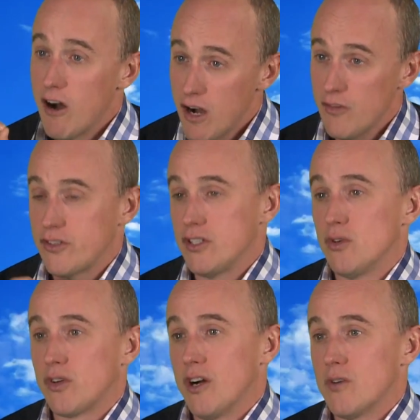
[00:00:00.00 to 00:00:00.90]
after
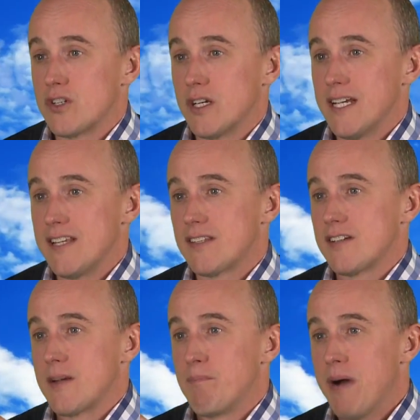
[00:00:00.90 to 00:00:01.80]
your culture is
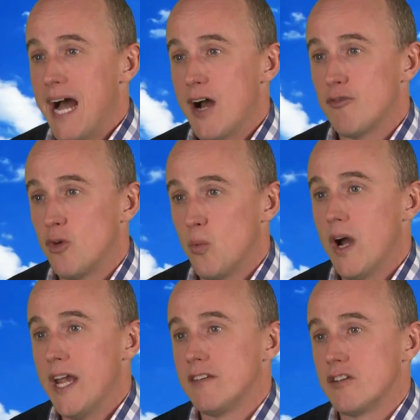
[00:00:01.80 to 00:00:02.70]
such a powerful
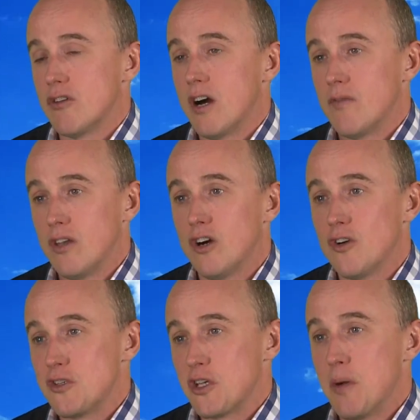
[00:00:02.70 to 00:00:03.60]
way to drive
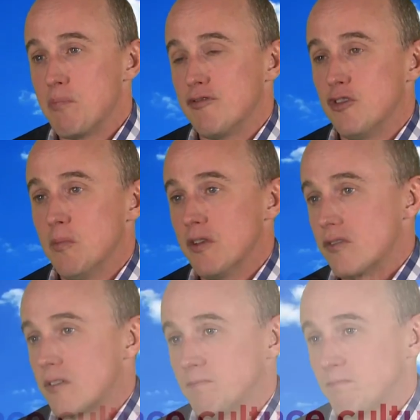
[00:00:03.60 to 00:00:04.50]
long-term
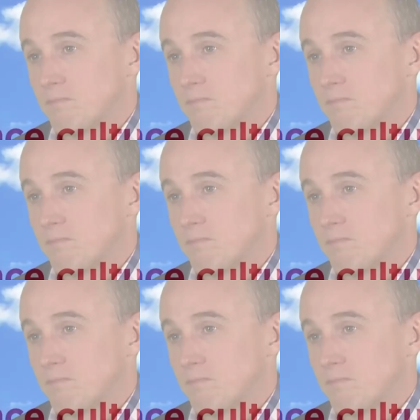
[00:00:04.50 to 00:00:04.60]
performance.